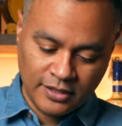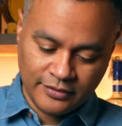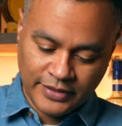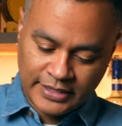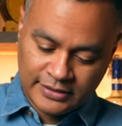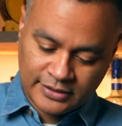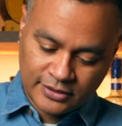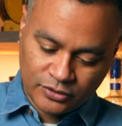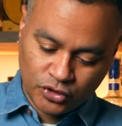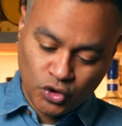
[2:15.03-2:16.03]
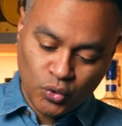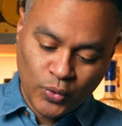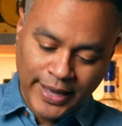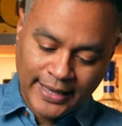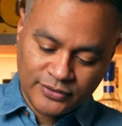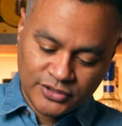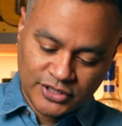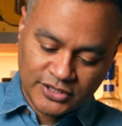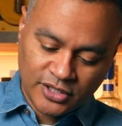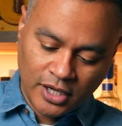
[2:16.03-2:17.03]
All right, so 2
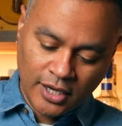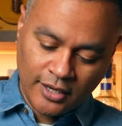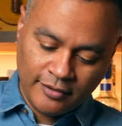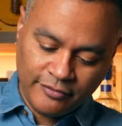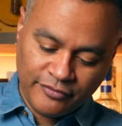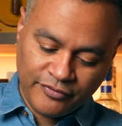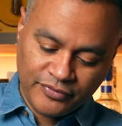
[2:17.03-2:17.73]
ounces of